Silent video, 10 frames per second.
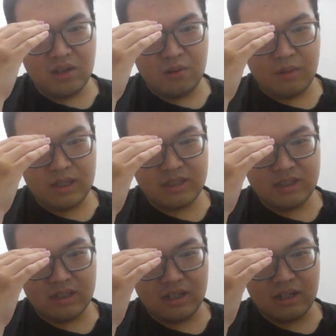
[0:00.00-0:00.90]

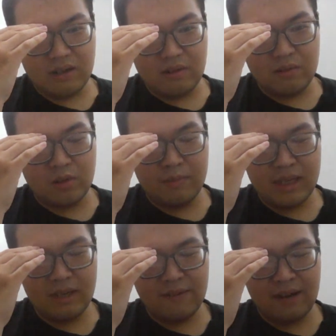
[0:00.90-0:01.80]
which to
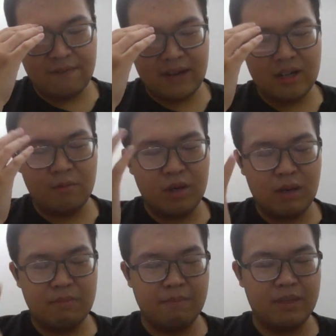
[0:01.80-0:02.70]
me I find no
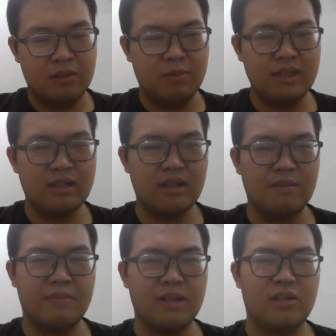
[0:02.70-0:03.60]
problem,
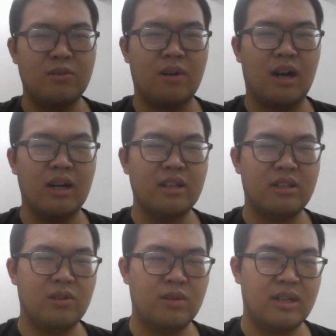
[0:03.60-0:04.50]
but to other
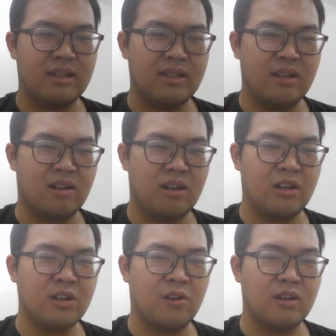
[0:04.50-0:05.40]
students in our
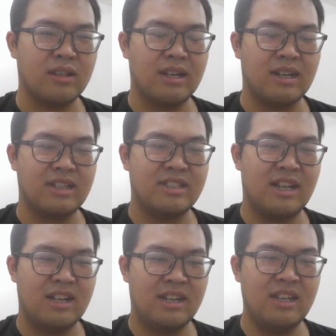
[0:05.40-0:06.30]
other courses like
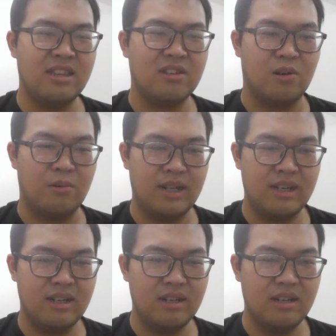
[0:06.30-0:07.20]
Chinese,
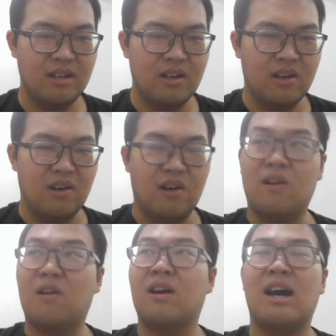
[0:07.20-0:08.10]
Korean,
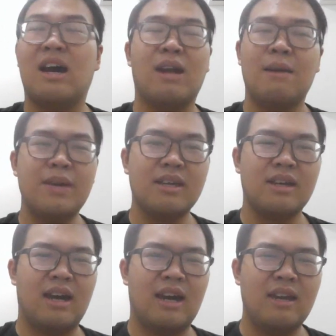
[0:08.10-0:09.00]
or
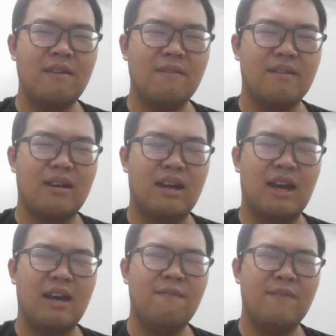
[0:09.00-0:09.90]
Arabic,
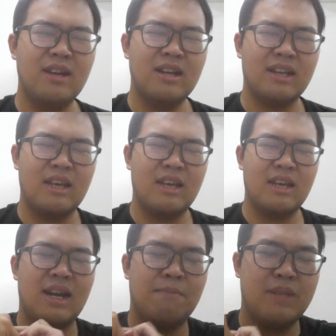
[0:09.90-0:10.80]
I fear that they
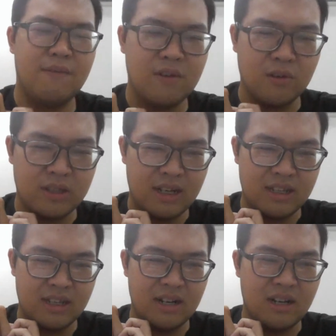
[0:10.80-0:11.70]
might have
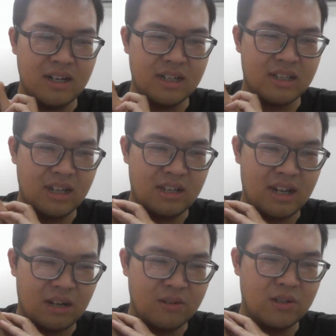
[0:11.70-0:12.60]
difficulties in learning
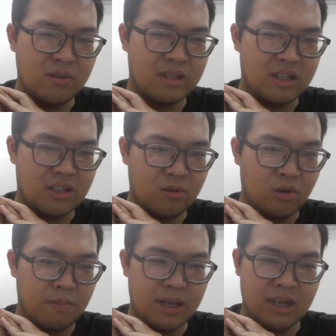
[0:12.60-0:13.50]
how to use these
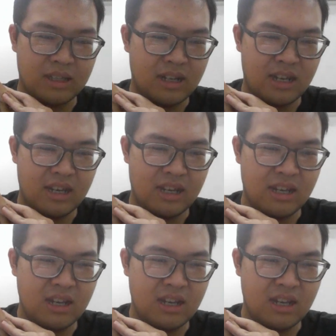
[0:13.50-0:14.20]
tools because they